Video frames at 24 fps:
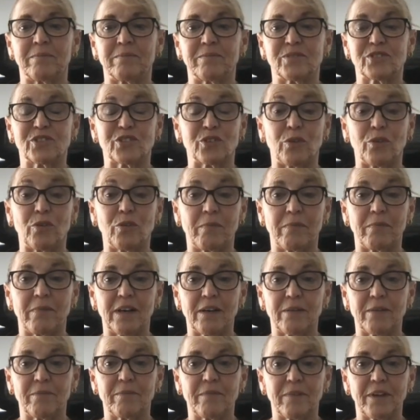so,
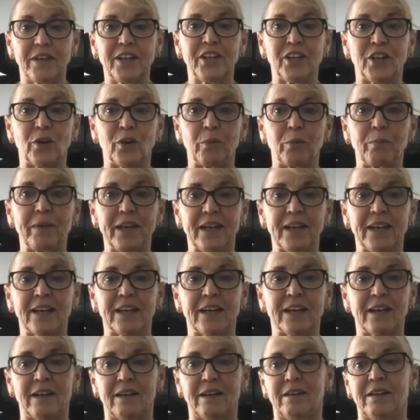being
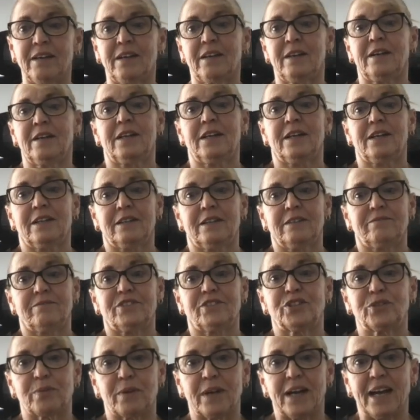a
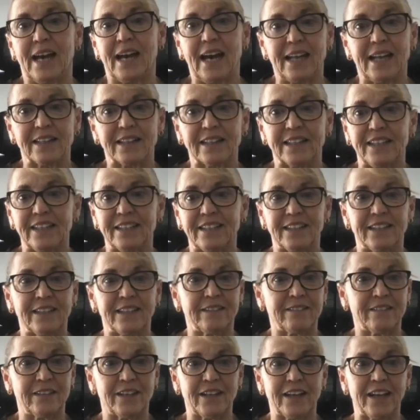triathlete
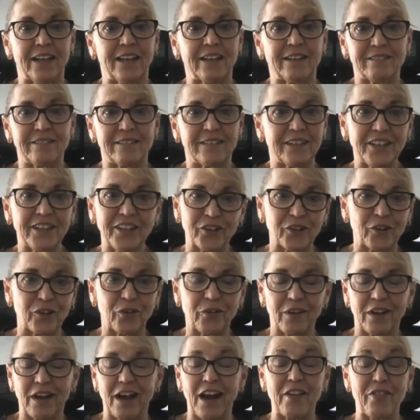
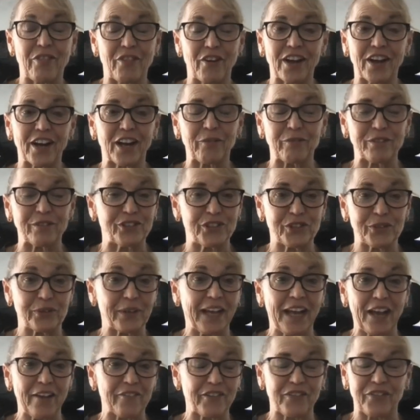and I thought I was
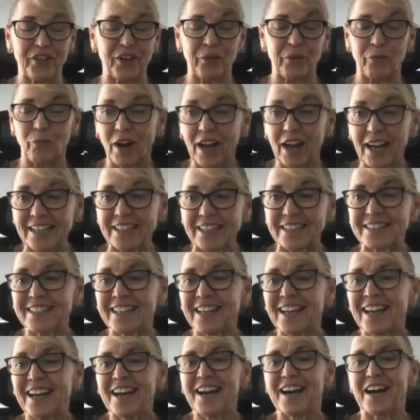doing everything right,
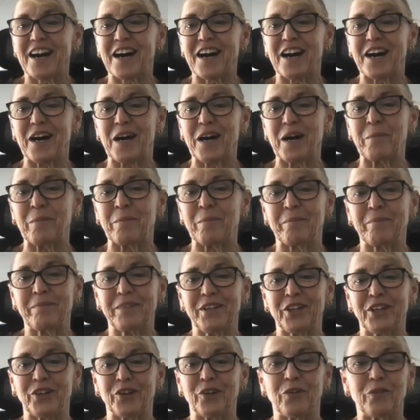
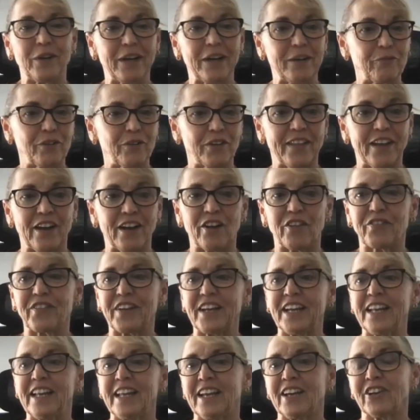with
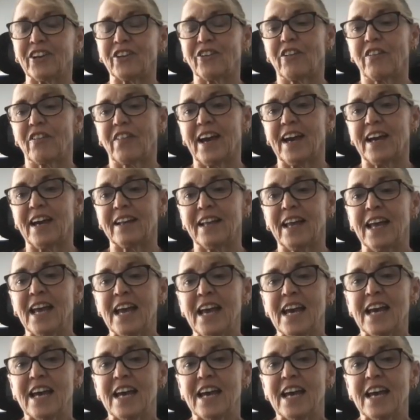healthy eating and all that,